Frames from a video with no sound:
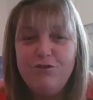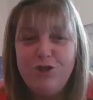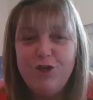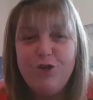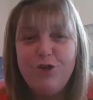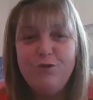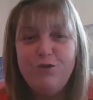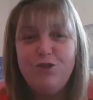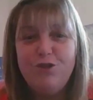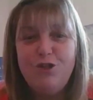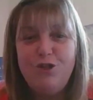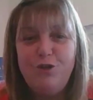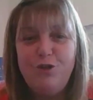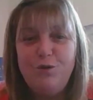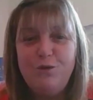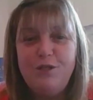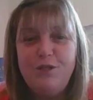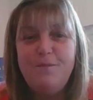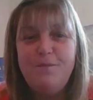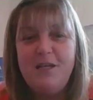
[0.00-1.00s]
shows
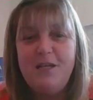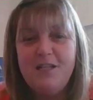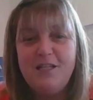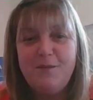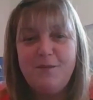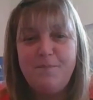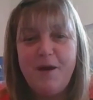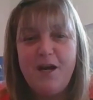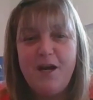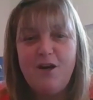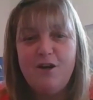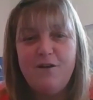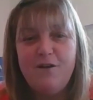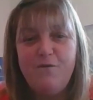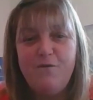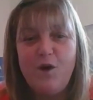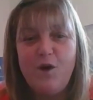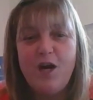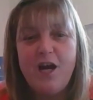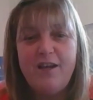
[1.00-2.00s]
too to be inspired of
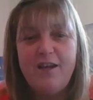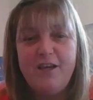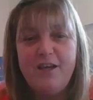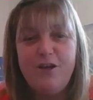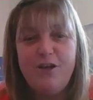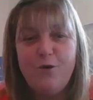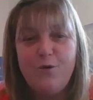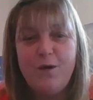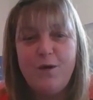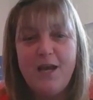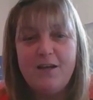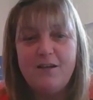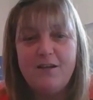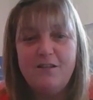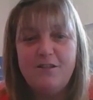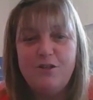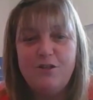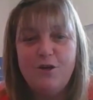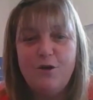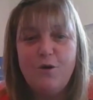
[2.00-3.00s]
where I can go
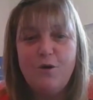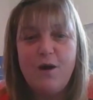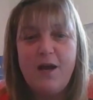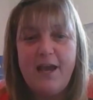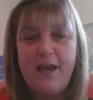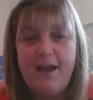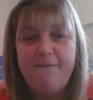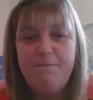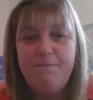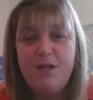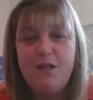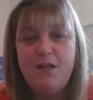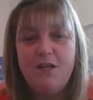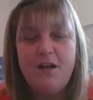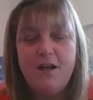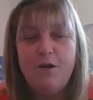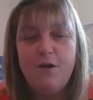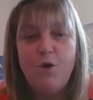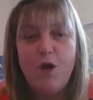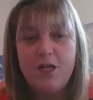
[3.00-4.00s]
next. So I have been
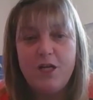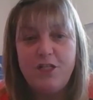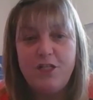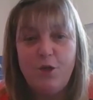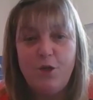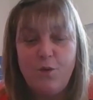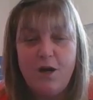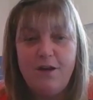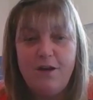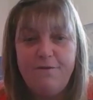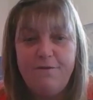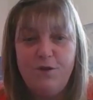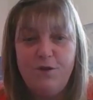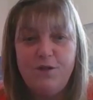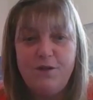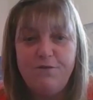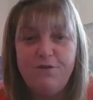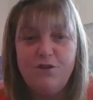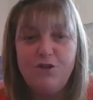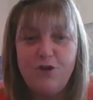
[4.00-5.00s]
watching quite a few
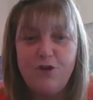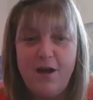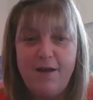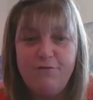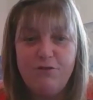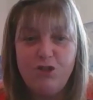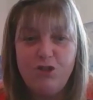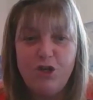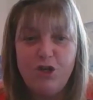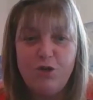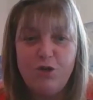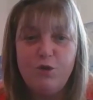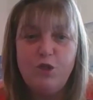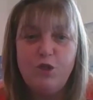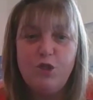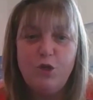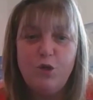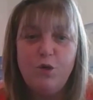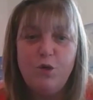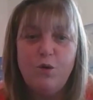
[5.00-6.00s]
different travel shows.
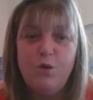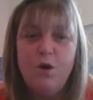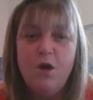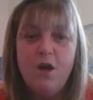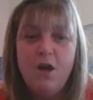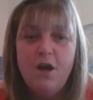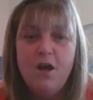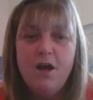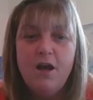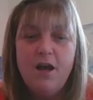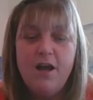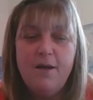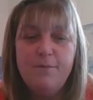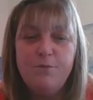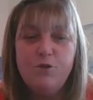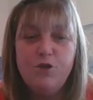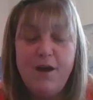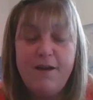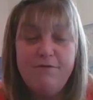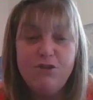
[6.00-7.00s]
So
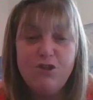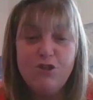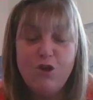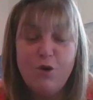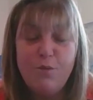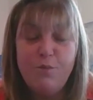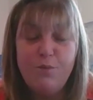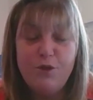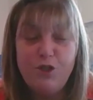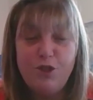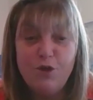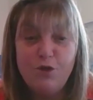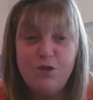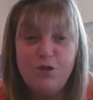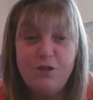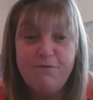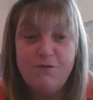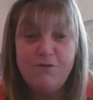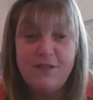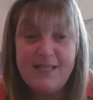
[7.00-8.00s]
Travel Scope with
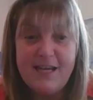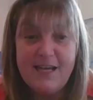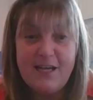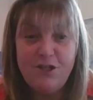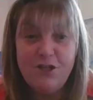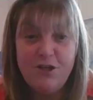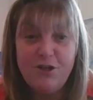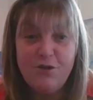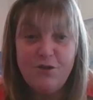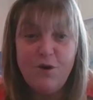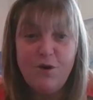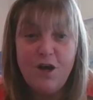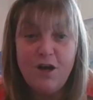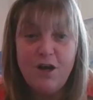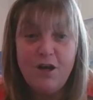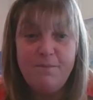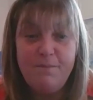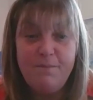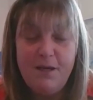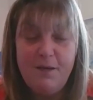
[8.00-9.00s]
Joseph Rosendo
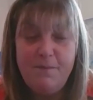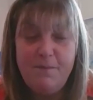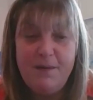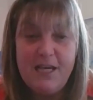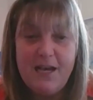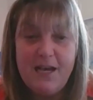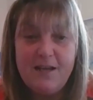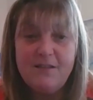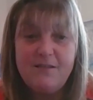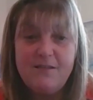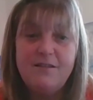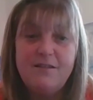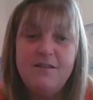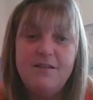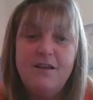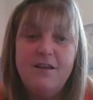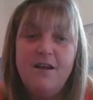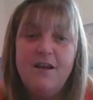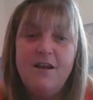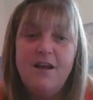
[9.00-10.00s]
on PBS,
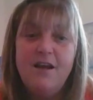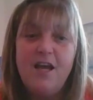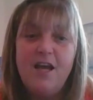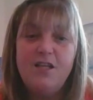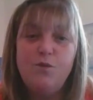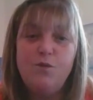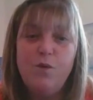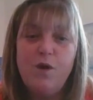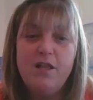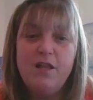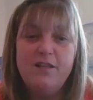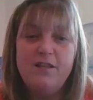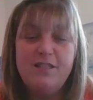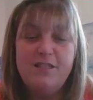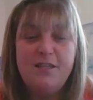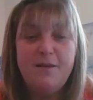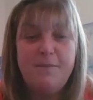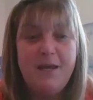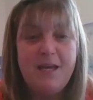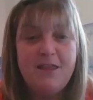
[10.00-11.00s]
as well as
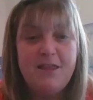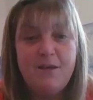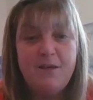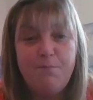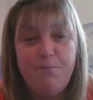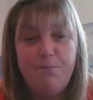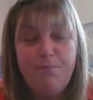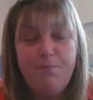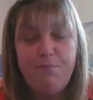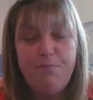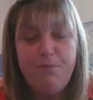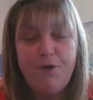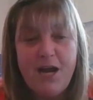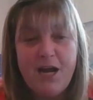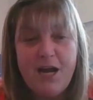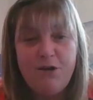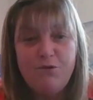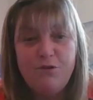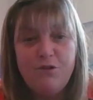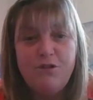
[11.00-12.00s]
Samantha
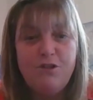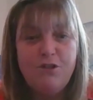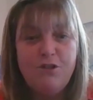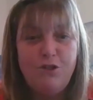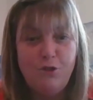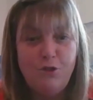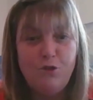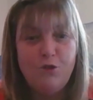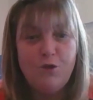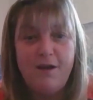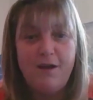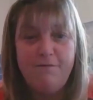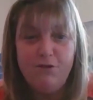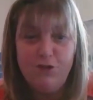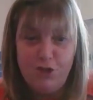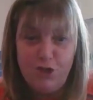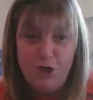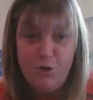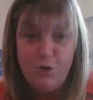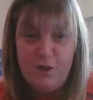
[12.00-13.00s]
Brown's new travel
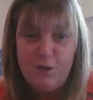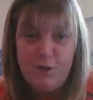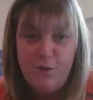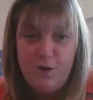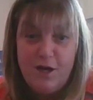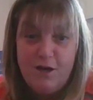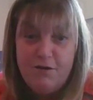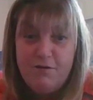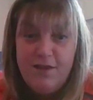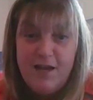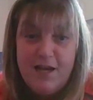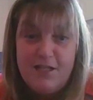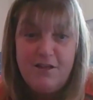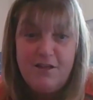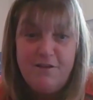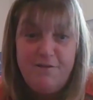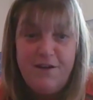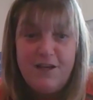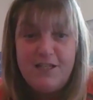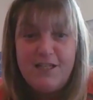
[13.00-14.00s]
show as well. That's a
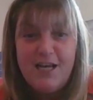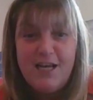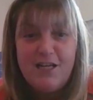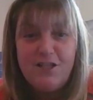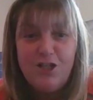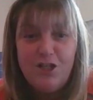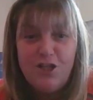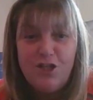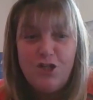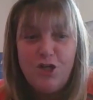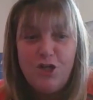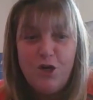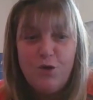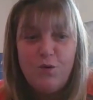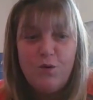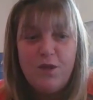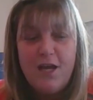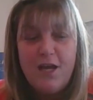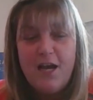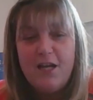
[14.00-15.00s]
fantastic
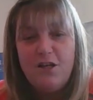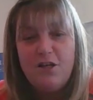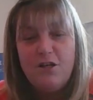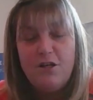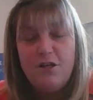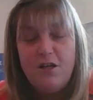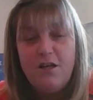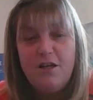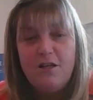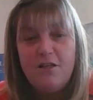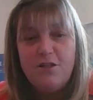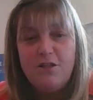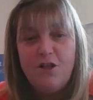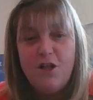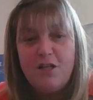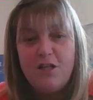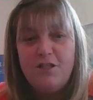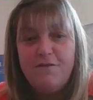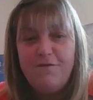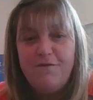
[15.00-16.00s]
show that is
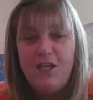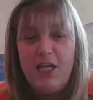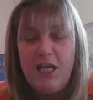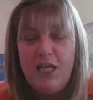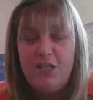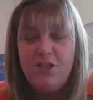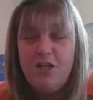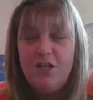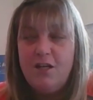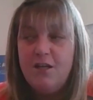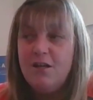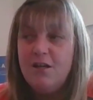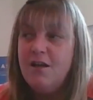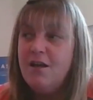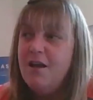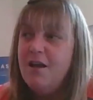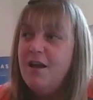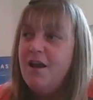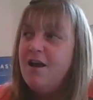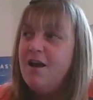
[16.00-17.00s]
lots of engaging.
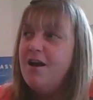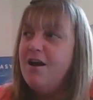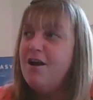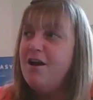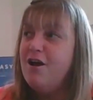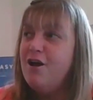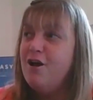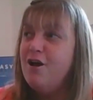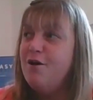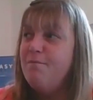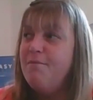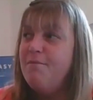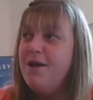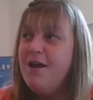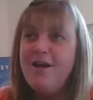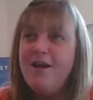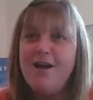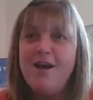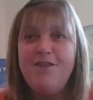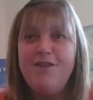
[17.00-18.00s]

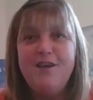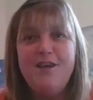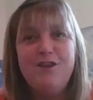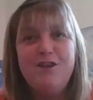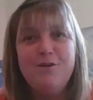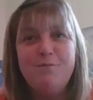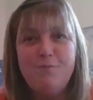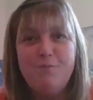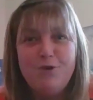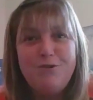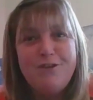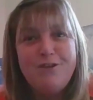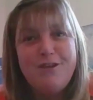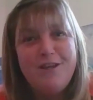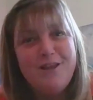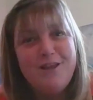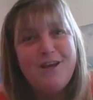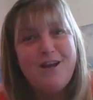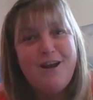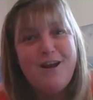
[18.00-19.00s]
And I think the most
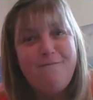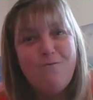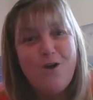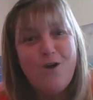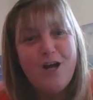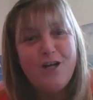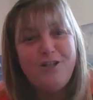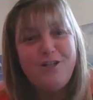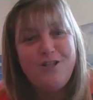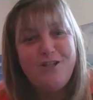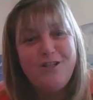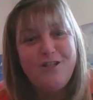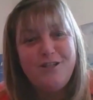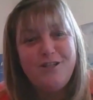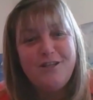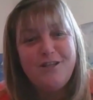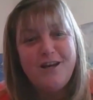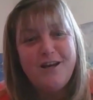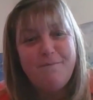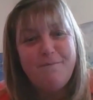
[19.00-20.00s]
thing that I've watched is
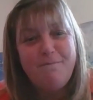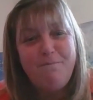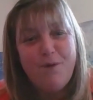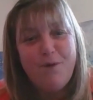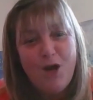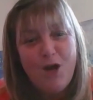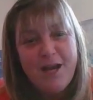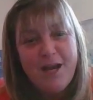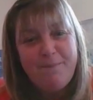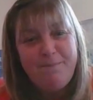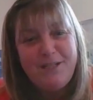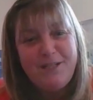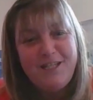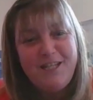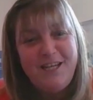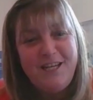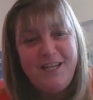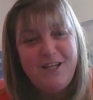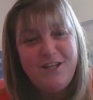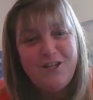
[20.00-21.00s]
Bon
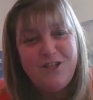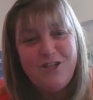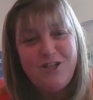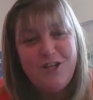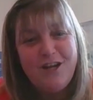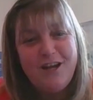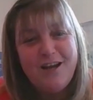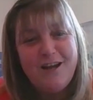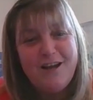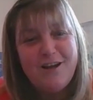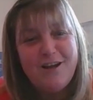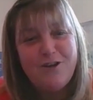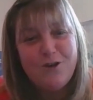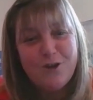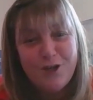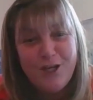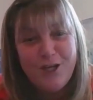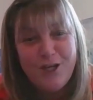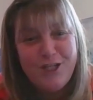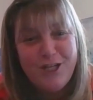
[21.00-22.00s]
Appetit
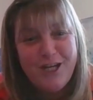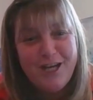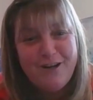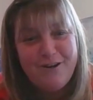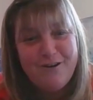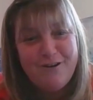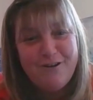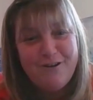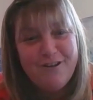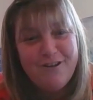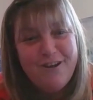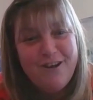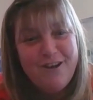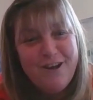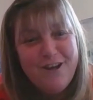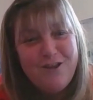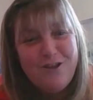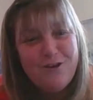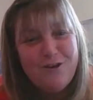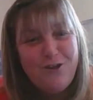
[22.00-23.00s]
cooking channel,
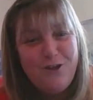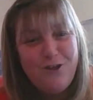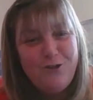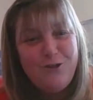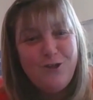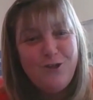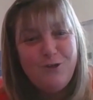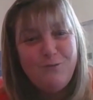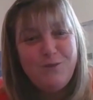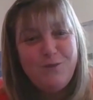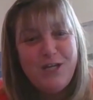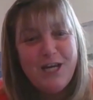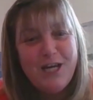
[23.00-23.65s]
their YouTube